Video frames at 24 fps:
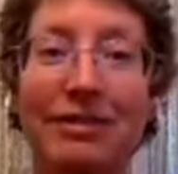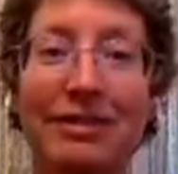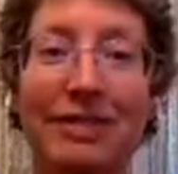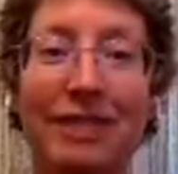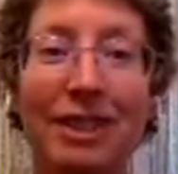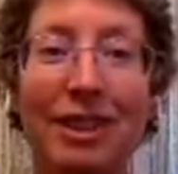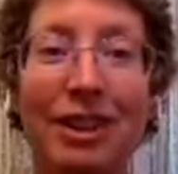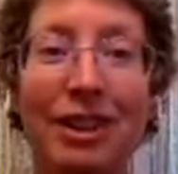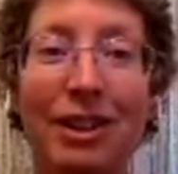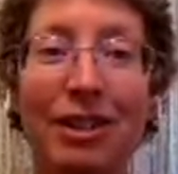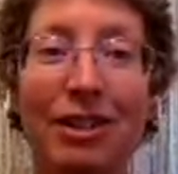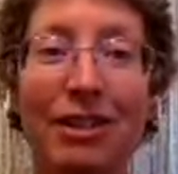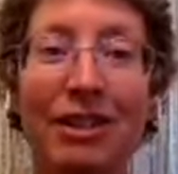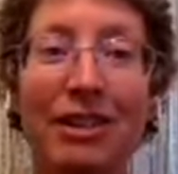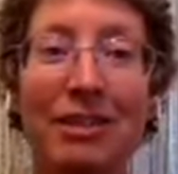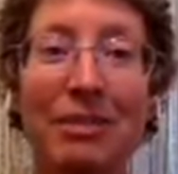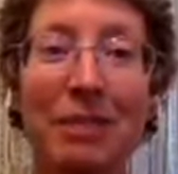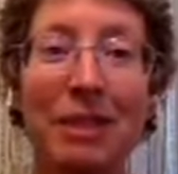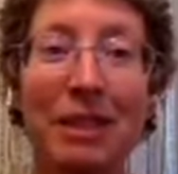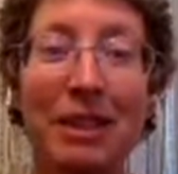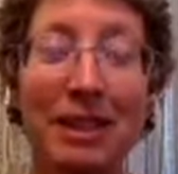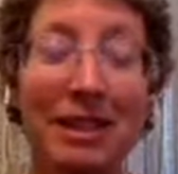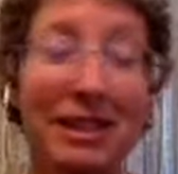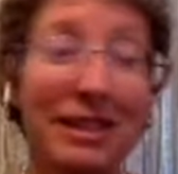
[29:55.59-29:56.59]
you know,
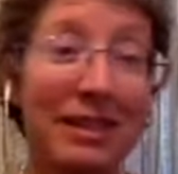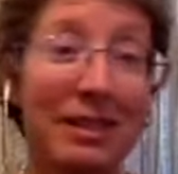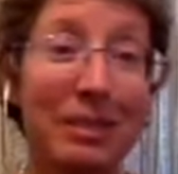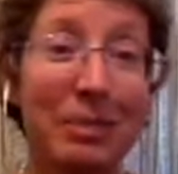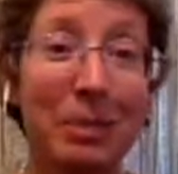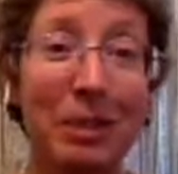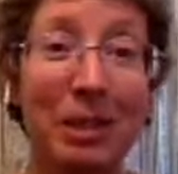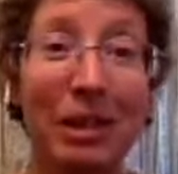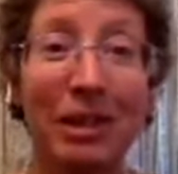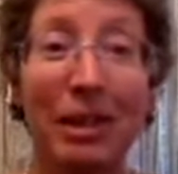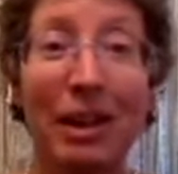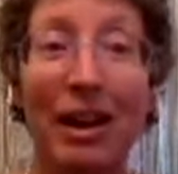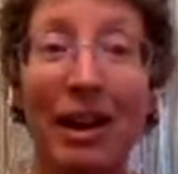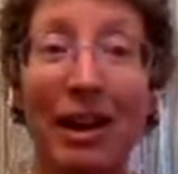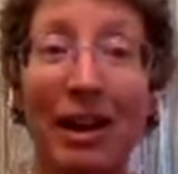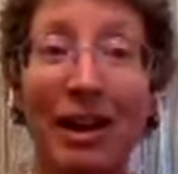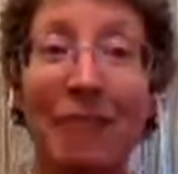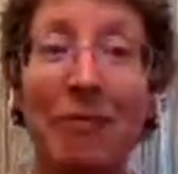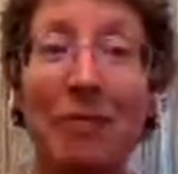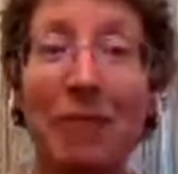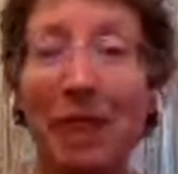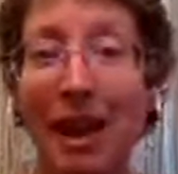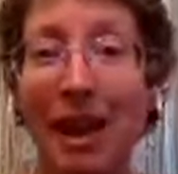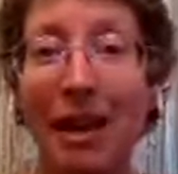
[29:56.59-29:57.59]
because there's been a lot
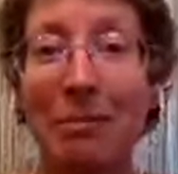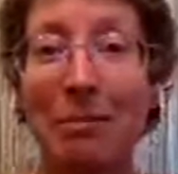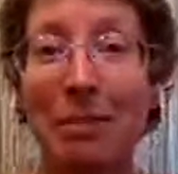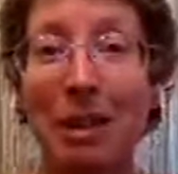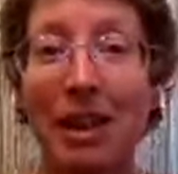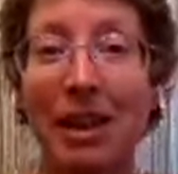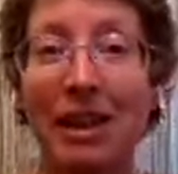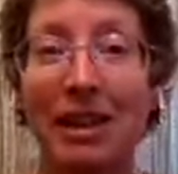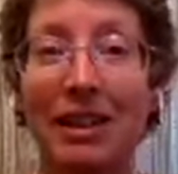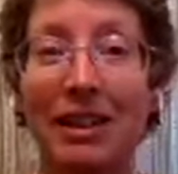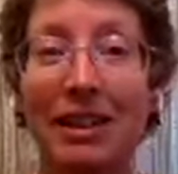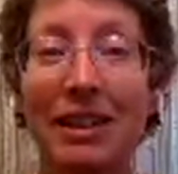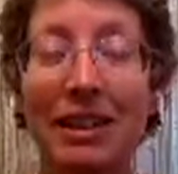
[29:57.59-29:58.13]
coming at me.